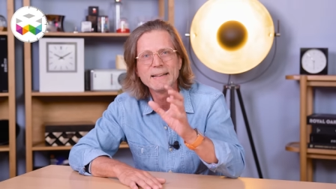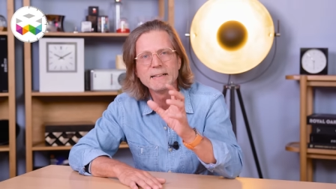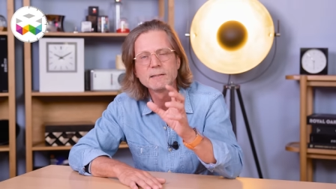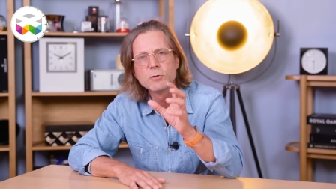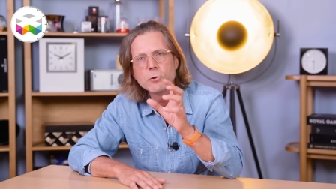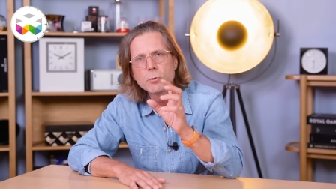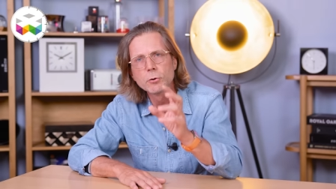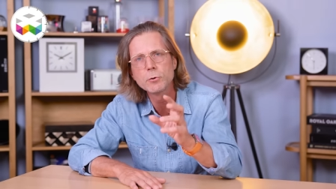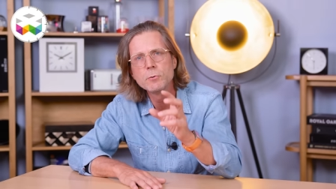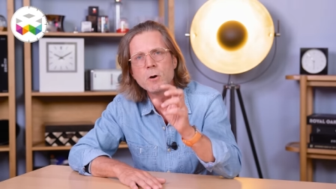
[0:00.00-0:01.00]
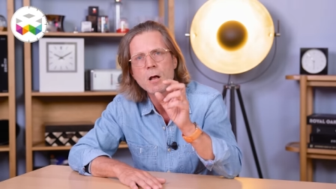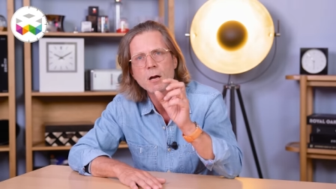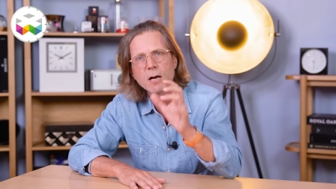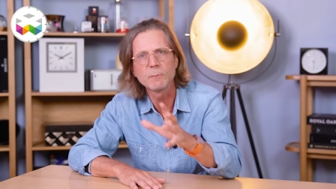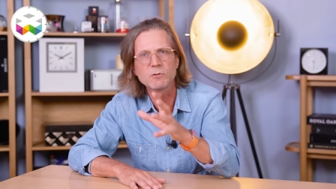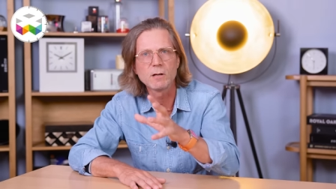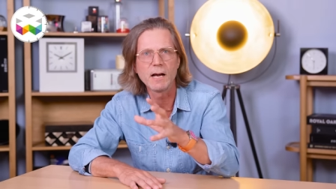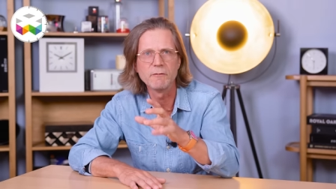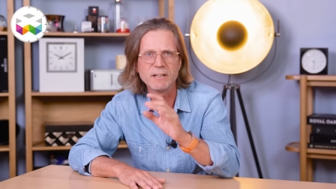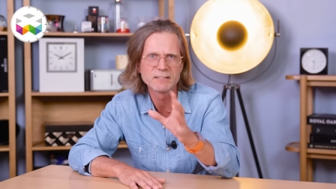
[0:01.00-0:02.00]
that this new hue comes to
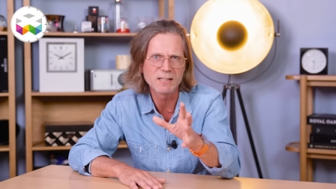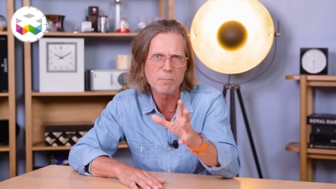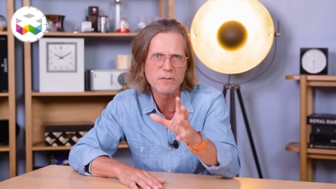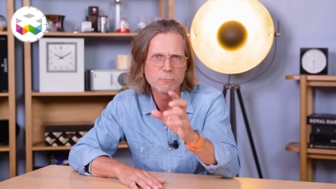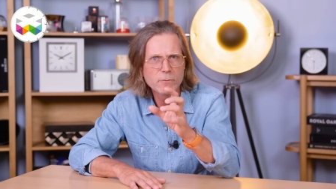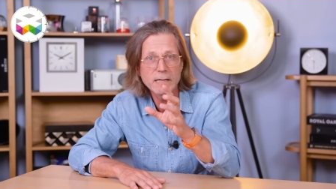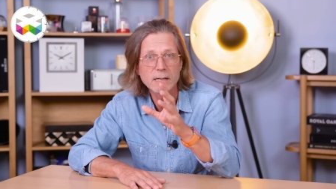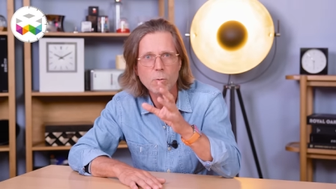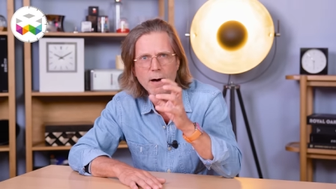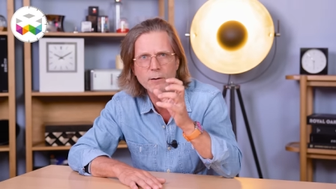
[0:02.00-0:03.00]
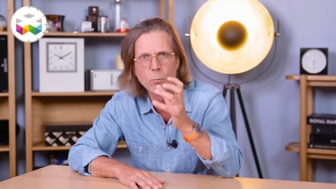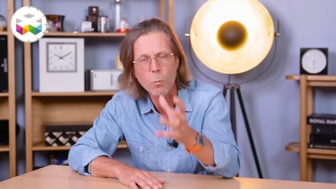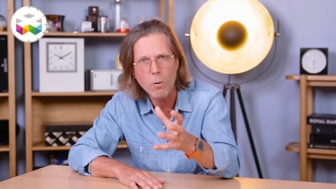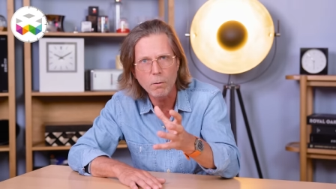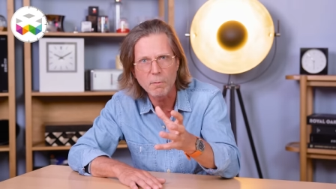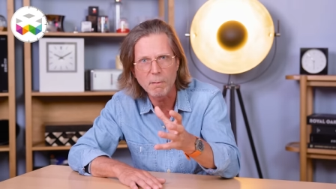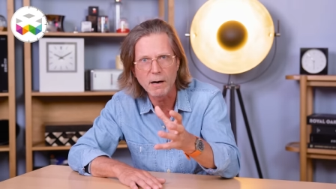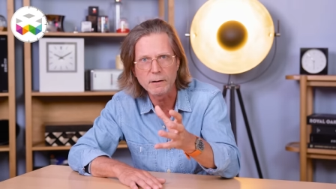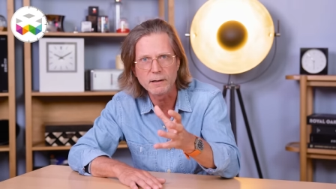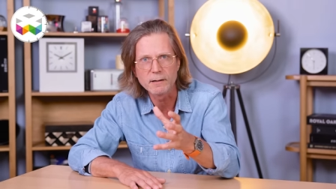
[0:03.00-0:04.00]
life. There's something really quite warm about